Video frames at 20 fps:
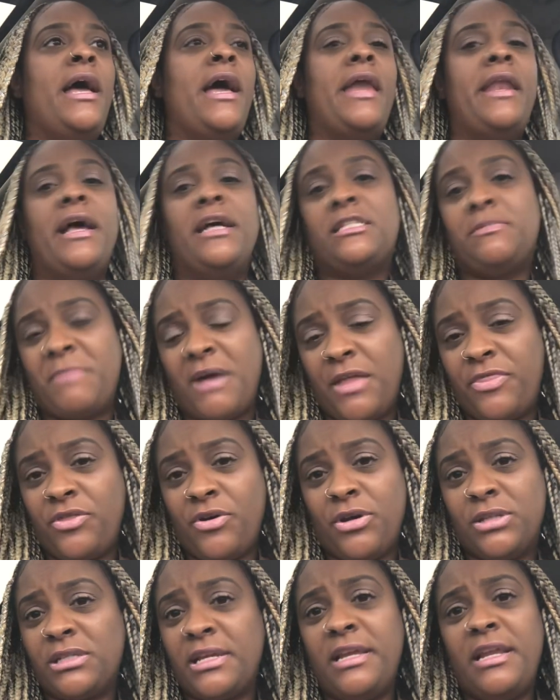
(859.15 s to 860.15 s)
And that's my
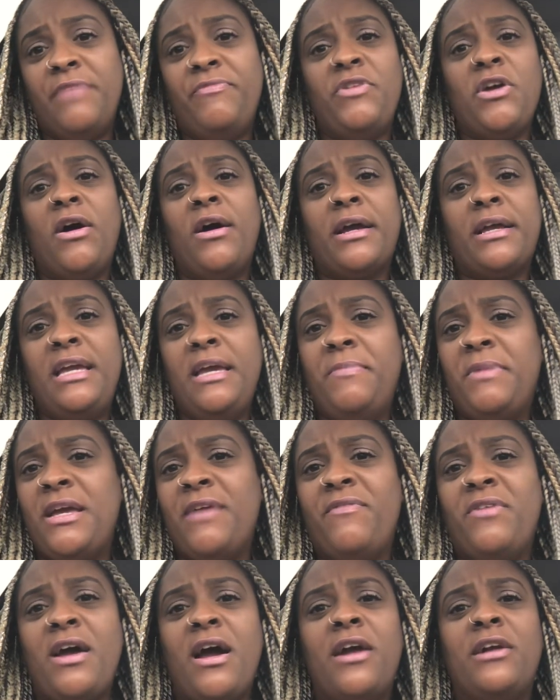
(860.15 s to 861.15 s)
thoughts. And if y'all keep
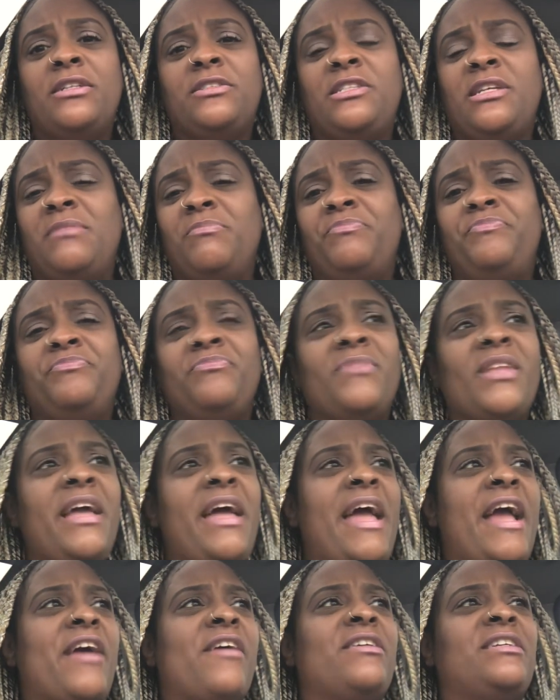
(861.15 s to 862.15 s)
giving her some
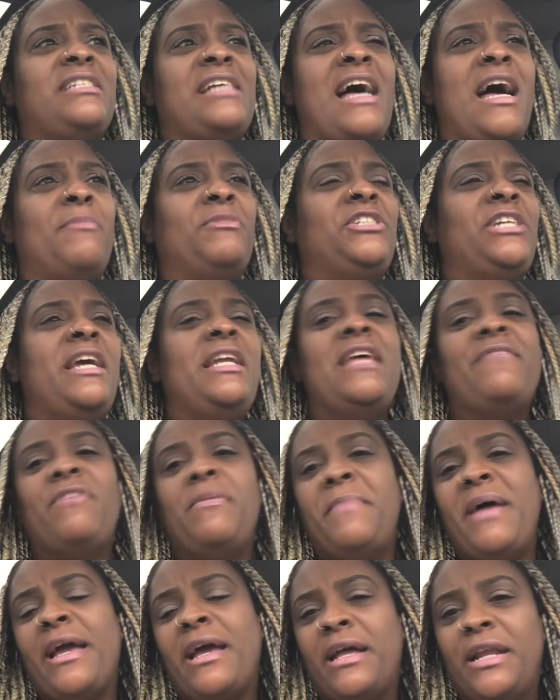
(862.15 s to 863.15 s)
airtime, she ain't
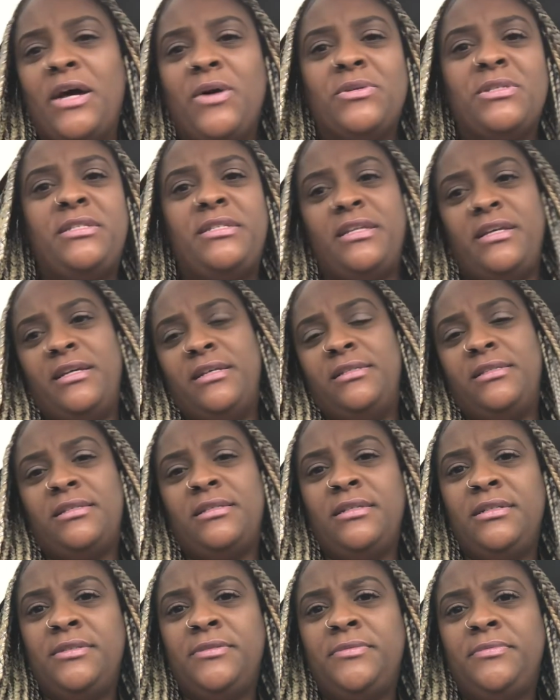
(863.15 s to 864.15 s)
even making no
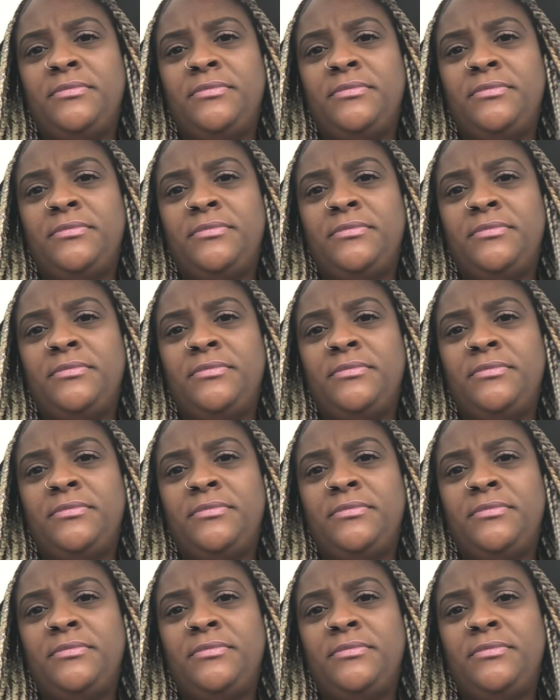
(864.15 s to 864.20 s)
sense.